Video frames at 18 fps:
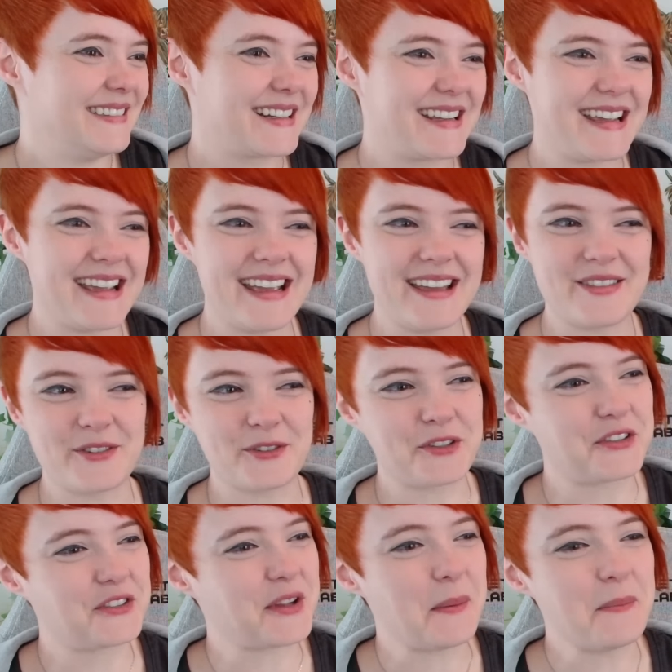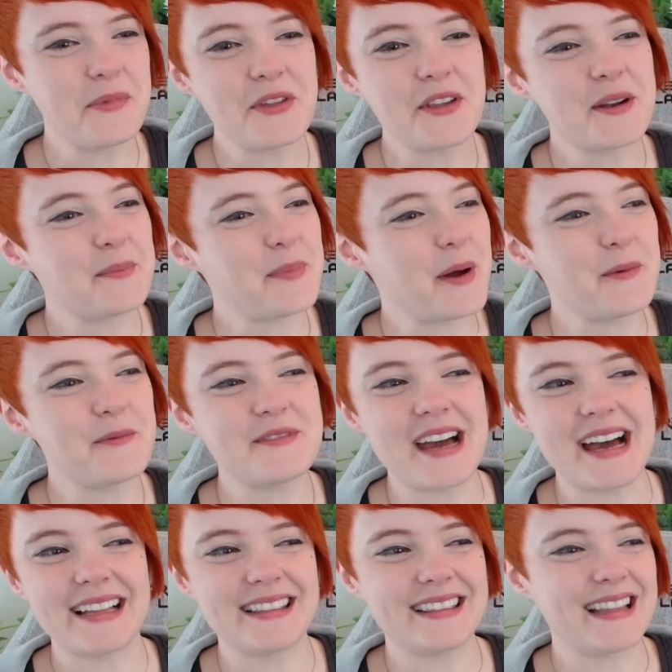Okay, there's something about
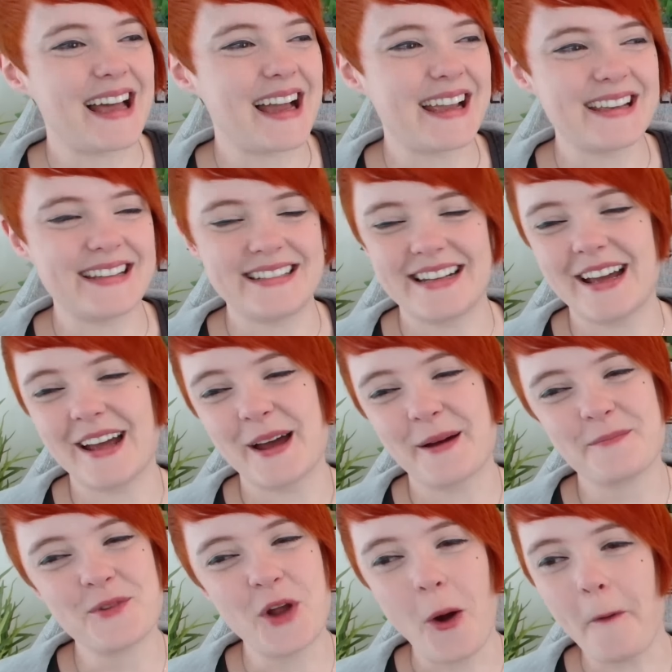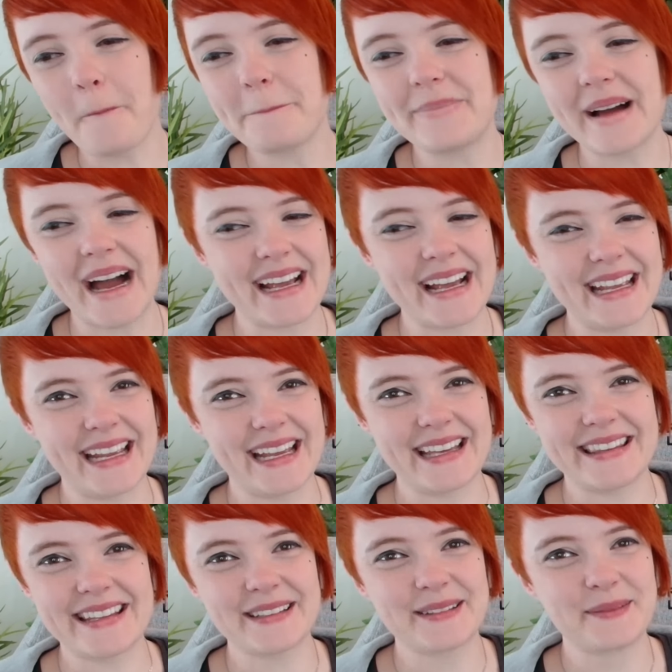that lion now. I'm not buying
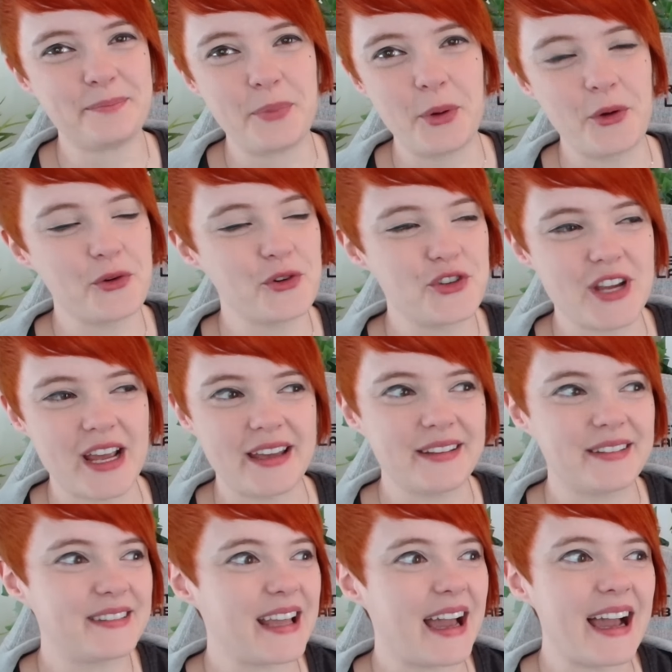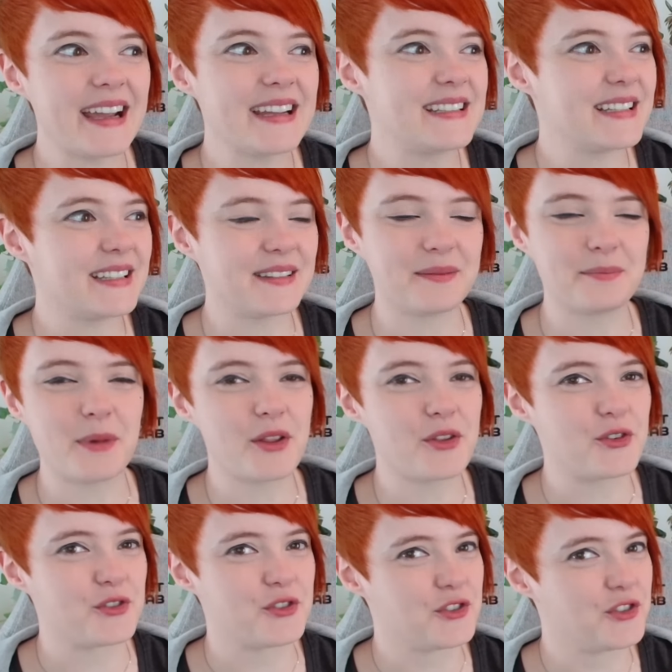it. That's bullshit. It's tied to his
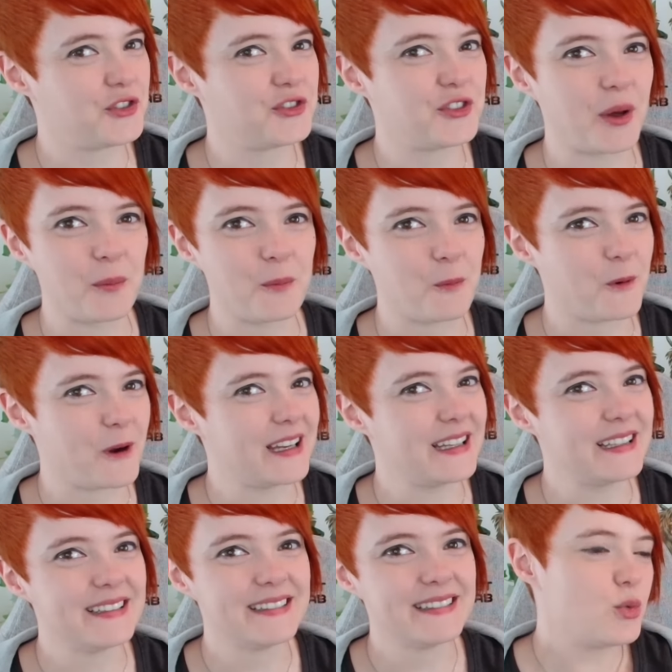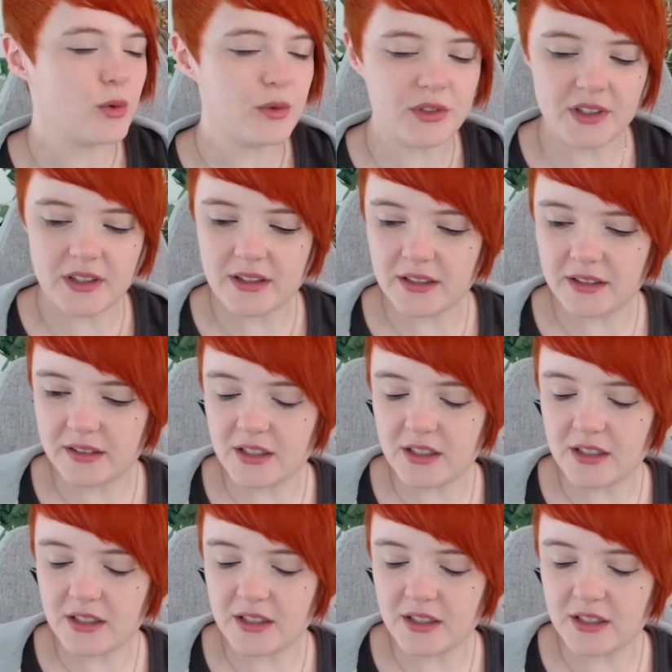mother in some way. What was it they